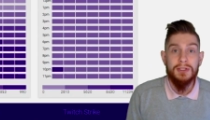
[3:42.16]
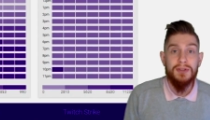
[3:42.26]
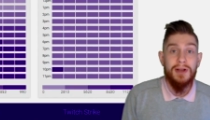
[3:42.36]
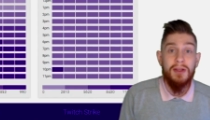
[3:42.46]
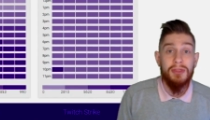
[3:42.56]

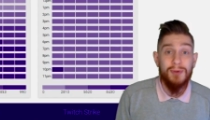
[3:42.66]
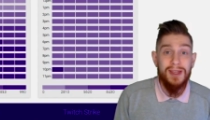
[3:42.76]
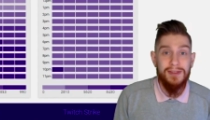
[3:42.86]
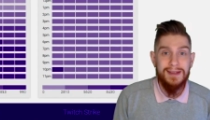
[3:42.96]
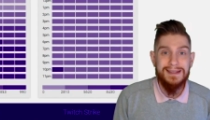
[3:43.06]
there are
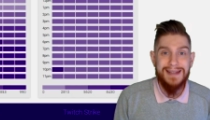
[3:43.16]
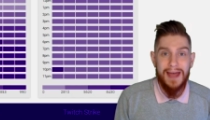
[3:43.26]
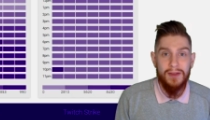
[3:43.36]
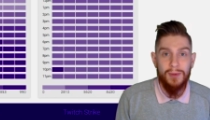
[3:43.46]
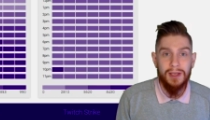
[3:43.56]
3 things
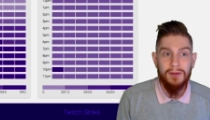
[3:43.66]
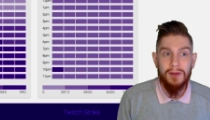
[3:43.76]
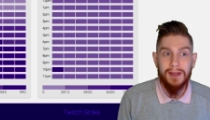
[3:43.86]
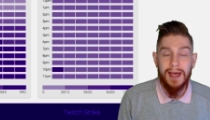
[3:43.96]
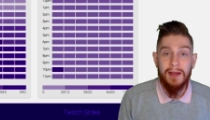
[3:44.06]
now that we can
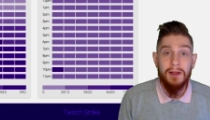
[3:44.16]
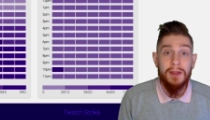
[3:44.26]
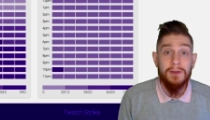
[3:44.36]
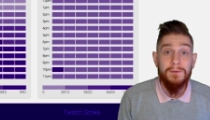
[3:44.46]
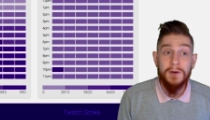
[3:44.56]
look at.
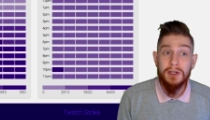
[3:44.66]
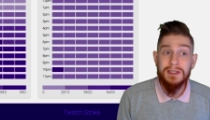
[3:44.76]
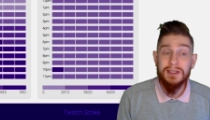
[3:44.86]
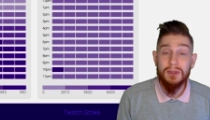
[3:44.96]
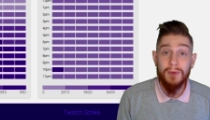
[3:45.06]
The
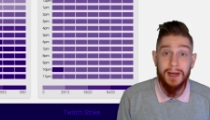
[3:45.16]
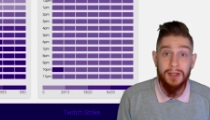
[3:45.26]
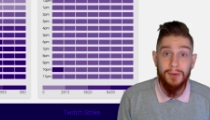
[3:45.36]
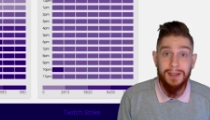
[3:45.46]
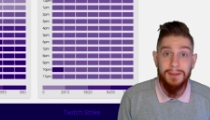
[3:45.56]
first is the
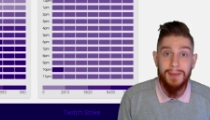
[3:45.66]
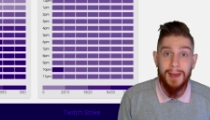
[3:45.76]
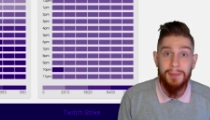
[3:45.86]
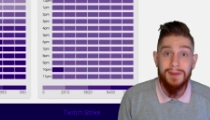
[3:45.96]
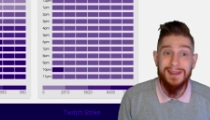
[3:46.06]
radio heat
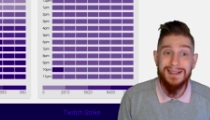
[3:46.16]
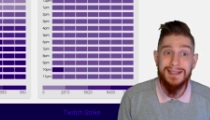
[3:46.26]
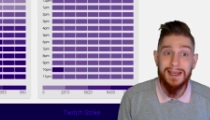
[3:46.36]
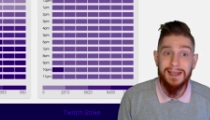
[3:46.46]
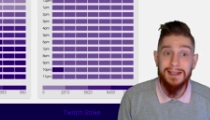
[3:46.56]
map, the
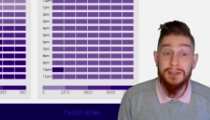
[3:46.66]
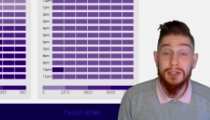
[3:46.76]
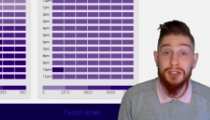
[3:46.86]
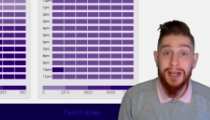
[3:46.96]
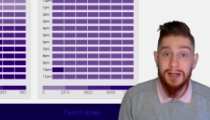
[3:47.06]
second is the
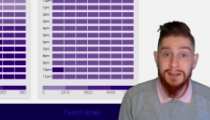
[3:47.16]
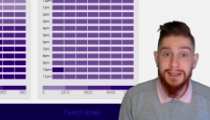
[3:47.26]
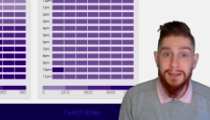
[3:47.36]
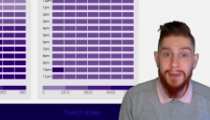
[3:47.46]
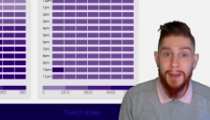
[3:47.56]
channels
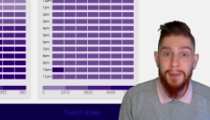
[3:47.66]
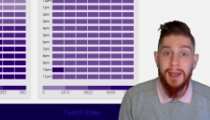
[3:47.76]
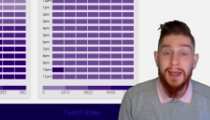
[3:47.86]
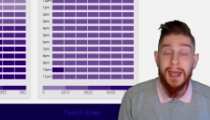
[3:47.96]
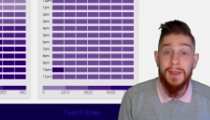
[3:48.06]
heat map,
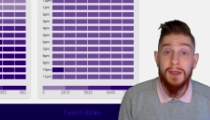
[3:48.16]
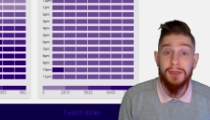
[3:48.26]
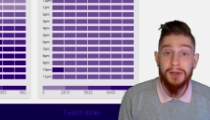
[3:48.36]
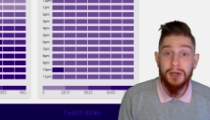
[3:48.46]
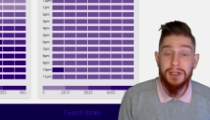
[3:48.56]
and the
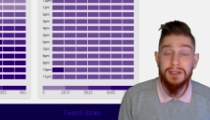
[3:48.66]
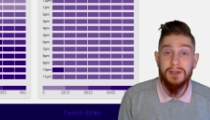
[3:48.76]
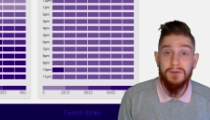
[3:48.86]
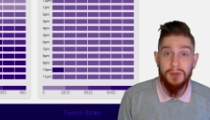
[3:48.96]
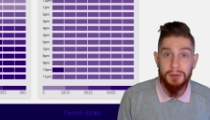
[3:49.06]
third is
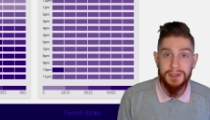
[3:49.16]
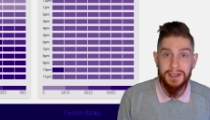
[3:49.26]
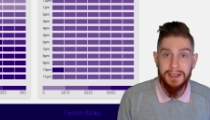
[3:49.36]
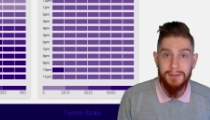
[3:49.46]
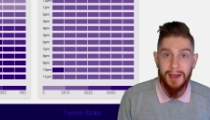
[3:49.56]
the viewers
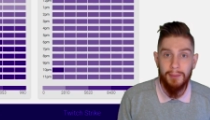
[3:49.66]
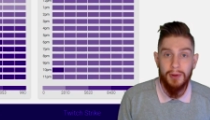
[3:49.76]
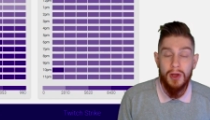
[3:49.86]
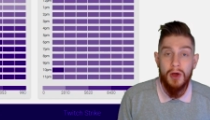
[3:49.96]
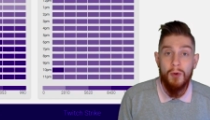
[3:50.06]
heat map.
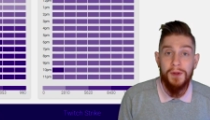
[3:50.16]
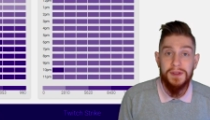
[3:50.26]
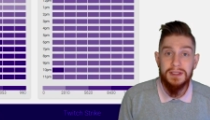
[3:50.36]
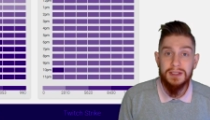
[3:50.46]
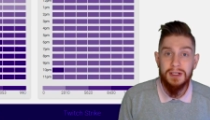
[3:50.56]
What
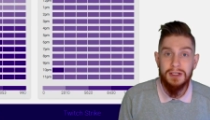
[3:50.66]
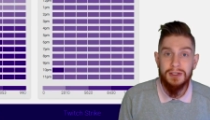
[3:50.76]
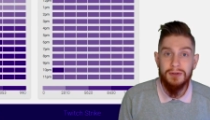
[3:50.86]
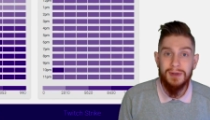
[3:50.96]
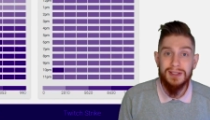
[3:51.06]
this is going to
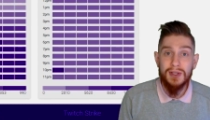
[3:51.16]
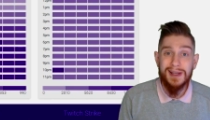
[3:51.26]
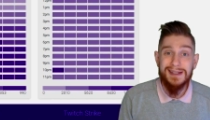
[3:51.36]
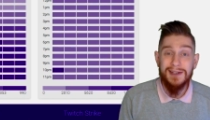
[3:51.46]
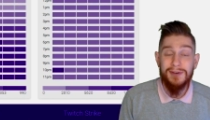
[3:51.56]
do is look
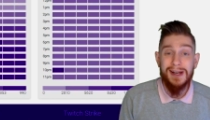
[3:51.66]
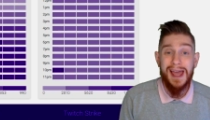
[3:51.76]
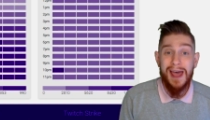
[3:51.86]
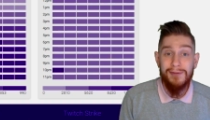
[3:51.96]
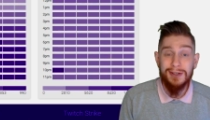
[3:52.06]
at
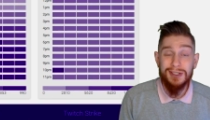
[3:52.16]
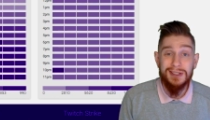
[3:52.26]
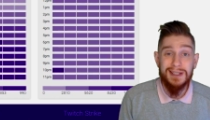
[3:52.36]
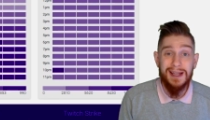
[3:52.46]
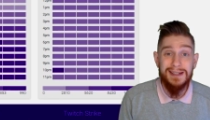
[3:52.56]
different
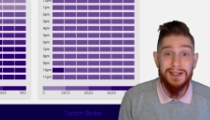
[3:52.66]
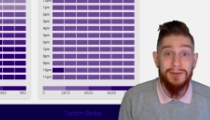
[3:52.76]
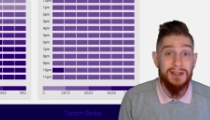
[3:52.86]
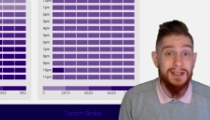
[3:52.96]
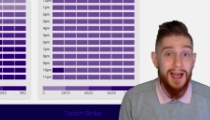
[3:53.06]
averages and
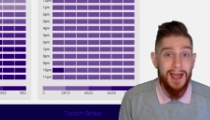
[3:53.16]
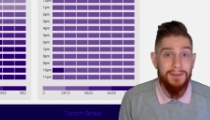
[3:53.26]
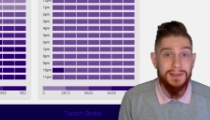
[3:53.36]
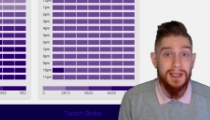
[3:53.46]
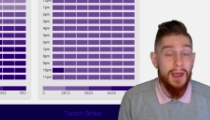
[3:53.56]
different
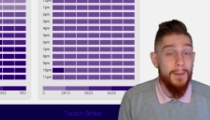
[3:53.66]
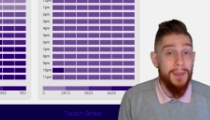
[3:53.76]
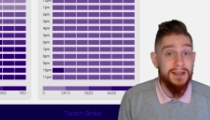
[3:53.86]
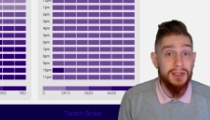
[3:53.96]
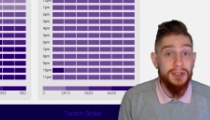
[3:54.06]
times
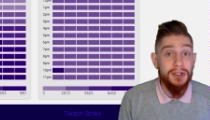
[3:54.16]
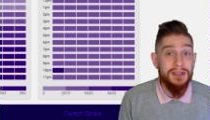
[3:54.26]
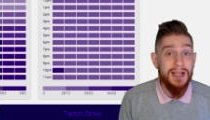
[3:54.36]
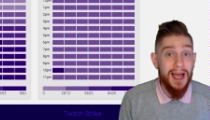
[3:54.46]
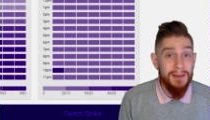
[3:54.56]
based on your
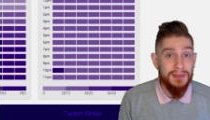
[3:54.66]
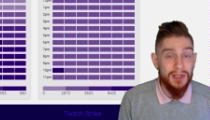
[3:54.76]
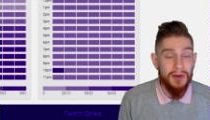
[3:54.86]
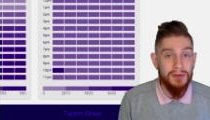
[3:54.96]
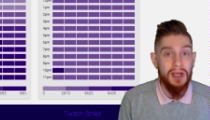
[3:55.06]
time
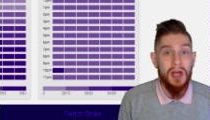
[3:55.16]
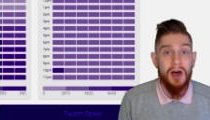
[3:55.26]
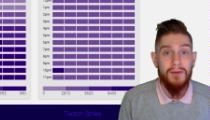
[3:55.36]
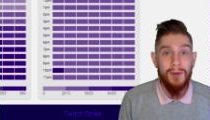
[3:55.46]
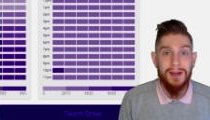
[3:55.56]
zone
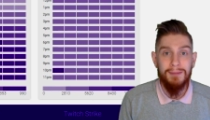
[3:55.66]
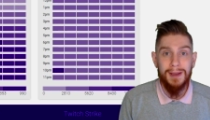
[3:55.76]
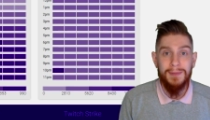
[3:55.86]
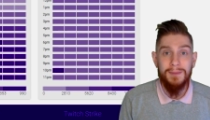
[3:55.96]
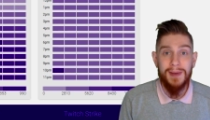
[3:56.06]
of when it
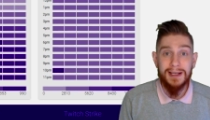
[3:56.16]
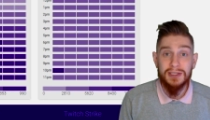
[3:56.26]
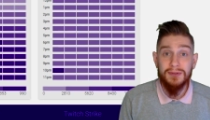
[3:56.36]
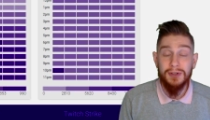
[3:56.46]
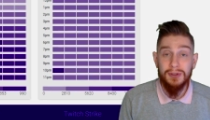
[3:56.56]
might be
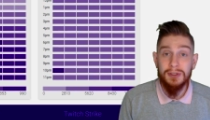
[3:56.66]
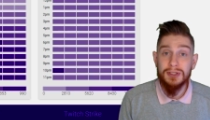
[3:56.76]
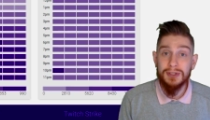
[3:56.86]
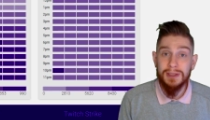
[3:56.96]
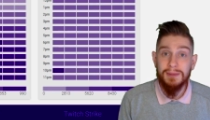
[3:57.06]
best for you to
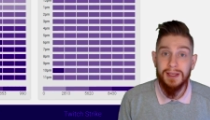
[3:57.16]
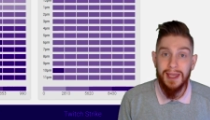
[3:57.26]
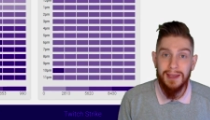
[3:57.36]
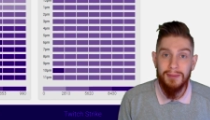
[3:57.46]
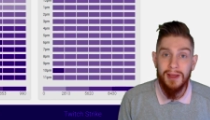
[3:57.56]
stream the game